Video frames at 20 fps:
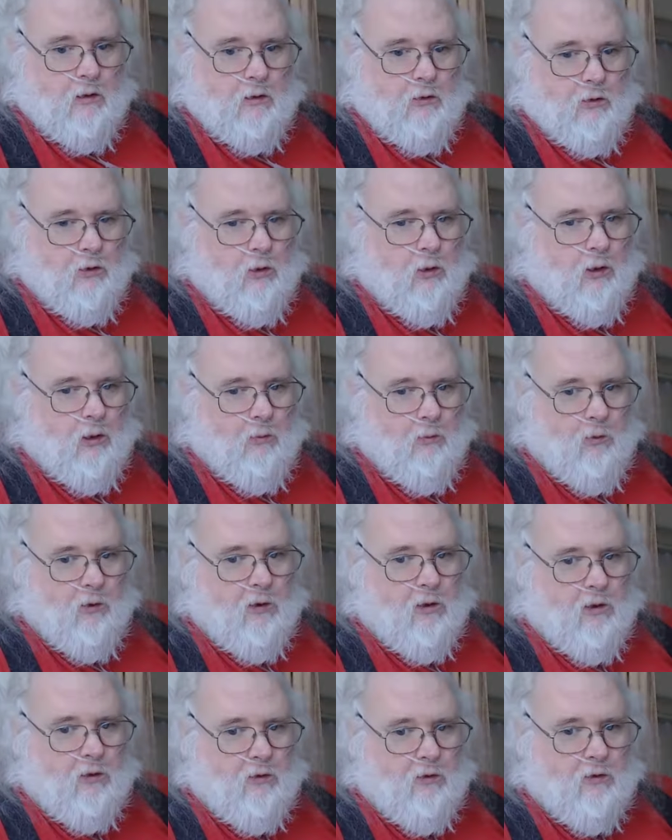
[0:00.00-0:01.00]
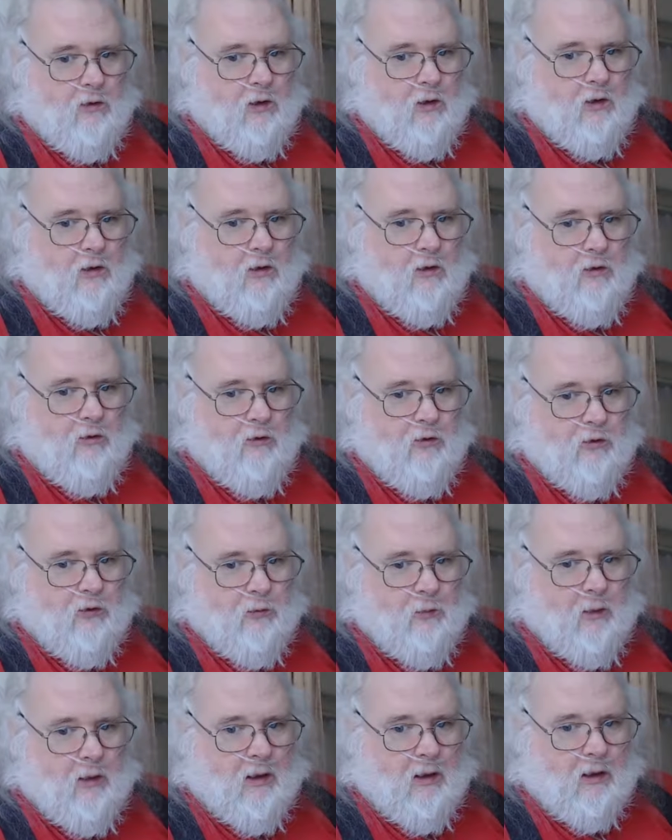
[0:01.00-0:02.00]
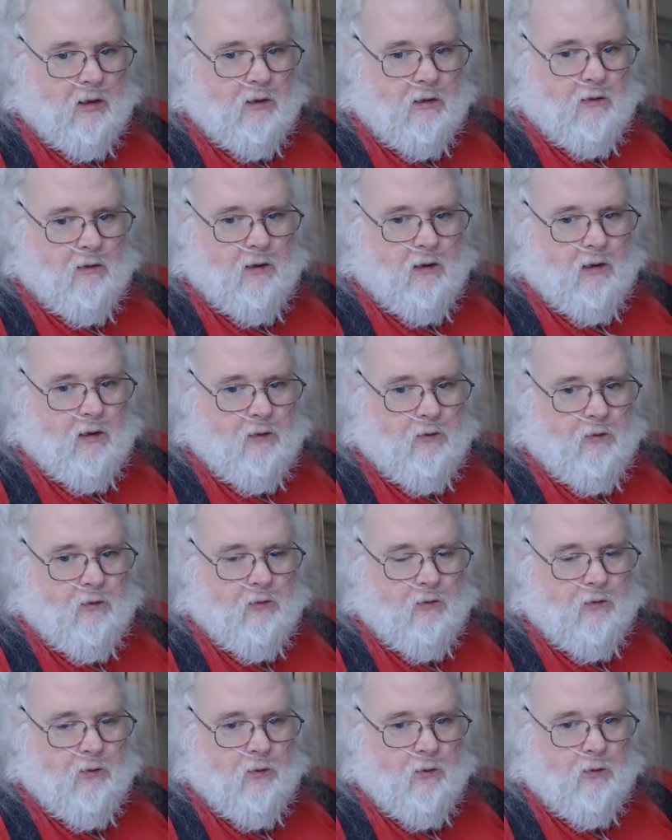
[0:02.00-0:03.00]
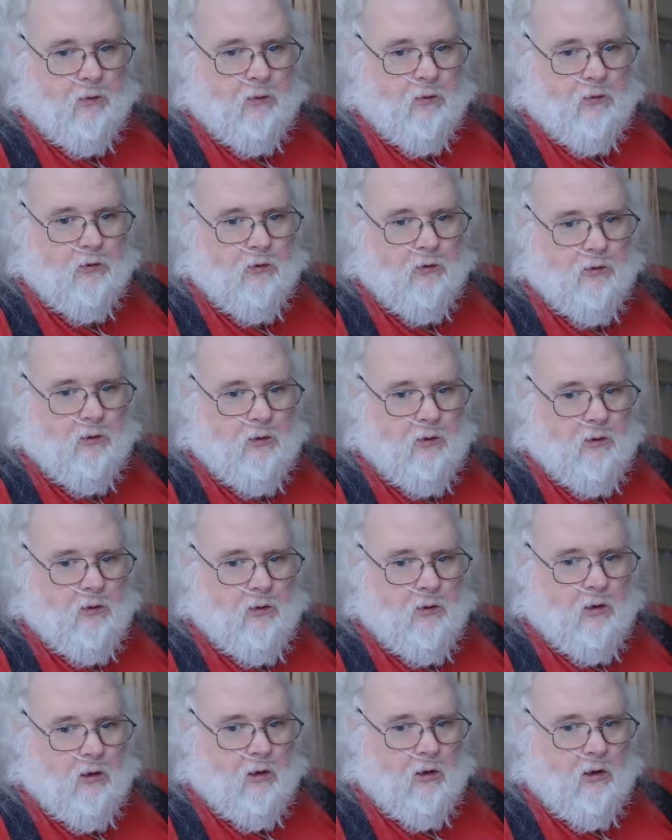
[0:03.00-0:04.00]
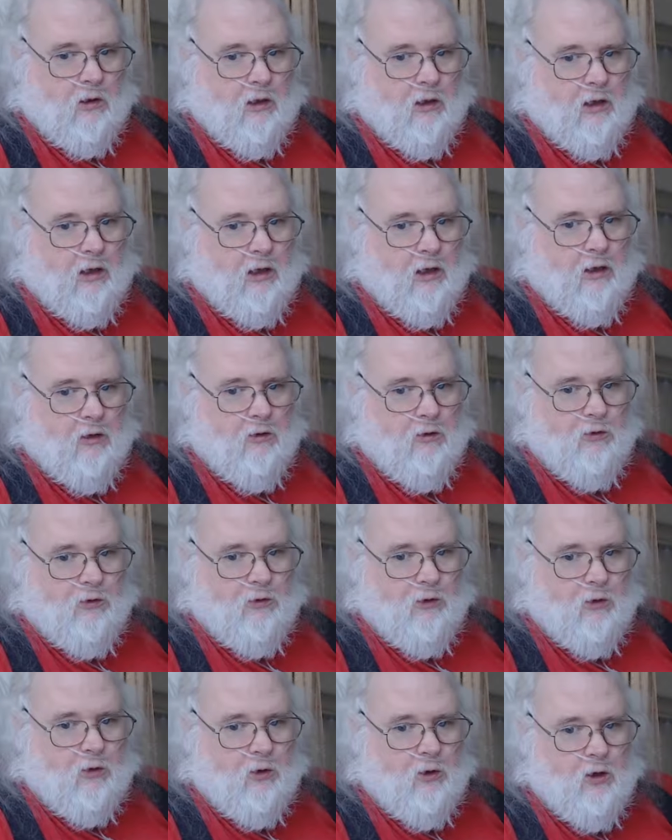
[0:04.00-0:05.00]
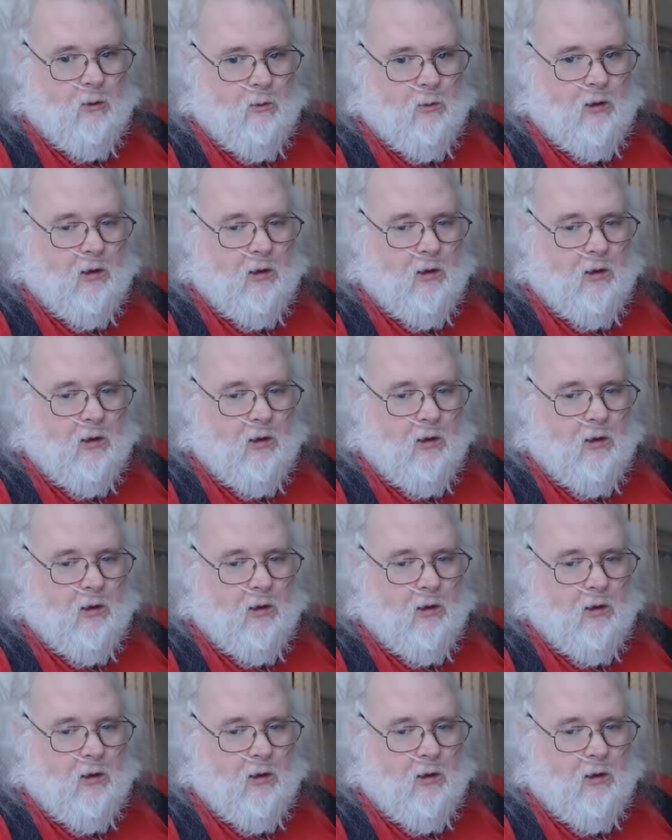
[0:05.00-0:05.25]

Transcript: So I'm really starting to suspect that the foods are higher in sodium.